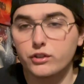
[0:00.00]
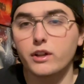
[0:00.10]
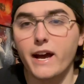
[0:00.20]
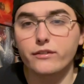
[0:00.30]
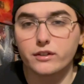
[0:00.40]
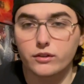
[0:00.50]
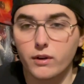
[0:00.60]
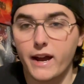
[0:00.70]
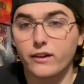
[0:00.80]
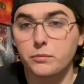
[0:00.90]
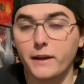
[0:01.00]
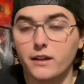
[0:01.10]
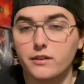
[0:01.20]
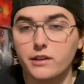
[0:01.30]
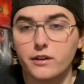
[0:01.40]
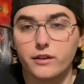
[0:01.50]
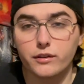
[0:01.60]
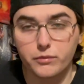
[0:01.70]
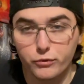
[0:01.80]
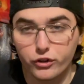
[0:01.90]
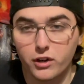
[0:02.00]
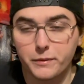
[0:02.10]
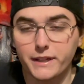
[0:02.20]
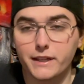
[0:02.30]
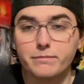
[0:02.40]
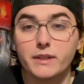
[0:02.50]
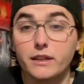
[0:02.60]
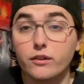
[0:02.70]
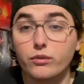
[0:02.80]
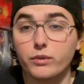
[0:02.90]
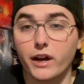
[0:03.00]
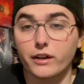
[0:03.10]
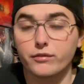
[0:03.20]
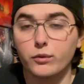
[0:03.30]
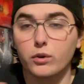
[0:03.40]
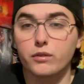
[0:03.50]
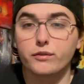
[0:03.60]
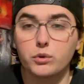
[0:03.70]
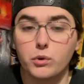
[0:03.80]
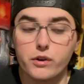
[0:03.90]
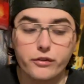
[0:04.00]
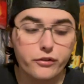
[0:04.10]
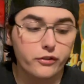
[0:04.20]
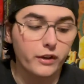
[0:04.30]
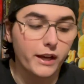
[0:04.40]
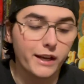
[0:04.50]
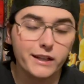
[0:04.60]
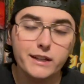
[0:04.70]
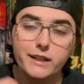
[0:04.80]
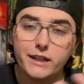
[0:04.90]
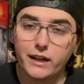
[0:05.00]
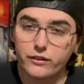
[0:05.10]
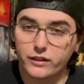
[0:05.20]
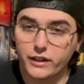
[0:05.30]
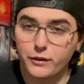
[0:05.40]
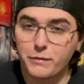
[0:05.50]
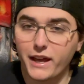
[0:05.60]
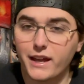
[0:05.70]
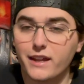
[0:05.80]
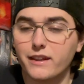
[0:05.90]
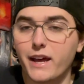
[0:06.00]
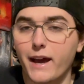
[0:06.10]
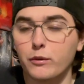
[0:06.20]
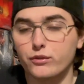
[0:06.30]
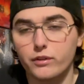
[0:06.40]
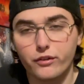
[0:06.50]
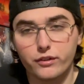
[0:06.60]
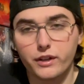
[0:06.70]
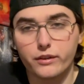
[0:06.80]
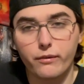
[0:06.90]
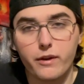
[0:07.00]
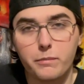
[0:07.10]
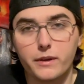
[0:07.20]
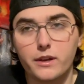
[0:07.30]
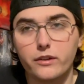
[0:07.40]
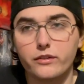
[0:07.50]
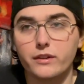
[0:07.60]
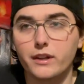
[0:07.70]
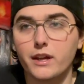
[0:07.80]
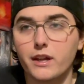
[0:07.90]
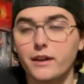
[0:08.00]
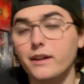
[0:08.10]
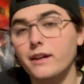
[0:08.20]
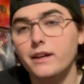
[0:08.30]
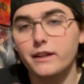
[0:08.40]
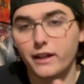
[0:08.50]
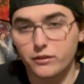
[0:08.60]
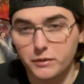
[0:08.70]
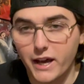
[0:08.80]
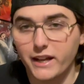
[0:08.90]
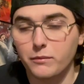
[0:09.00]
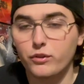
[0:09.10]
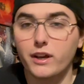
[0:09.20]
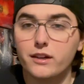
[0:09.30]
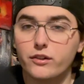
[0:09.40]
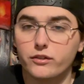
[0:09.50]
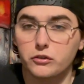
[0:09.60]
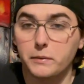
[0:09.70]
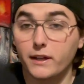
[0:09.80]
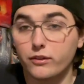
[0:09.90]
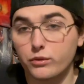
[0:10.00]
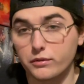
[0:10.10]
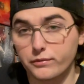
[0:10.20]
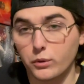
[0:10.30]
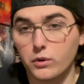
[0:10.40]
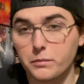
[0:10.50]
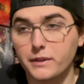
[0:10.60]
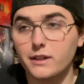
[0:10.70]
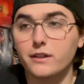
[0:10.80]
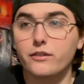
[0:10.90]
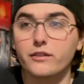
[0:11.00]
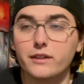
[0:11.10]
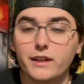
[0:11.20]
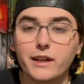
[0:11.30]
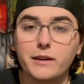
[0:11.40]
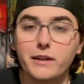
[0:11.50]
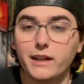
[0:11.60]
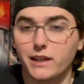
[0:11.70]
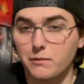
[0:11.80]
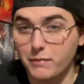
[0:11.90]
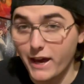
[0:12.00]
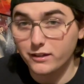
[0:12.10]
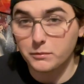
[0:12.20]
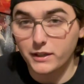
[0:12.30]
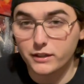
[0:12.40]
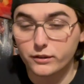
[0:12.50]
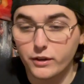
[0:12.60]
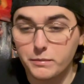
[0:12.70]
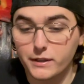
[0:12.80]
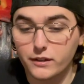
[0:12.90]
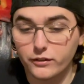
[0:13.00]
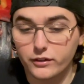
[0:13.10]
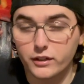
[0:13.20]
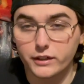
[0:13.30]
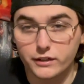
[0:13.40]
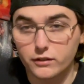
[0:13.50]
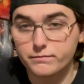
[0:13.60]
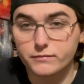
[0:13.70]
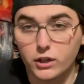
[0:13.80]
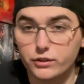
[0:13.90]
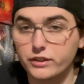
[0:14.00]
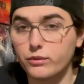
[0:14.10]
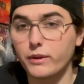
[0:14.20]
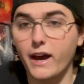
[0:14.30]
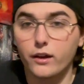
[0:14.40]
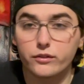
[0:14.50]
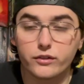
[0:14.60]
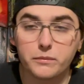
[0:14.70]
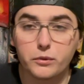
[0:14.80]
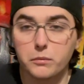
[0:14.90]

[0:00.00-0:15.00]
classic thrash band here. They're from Germany, in the Teutonic Four, of course. And it's another band that was originally a three-piece, and then they had some lineup changes, expanded to a four-piece, and then they came back to being a three-piece in the early 2000s up through the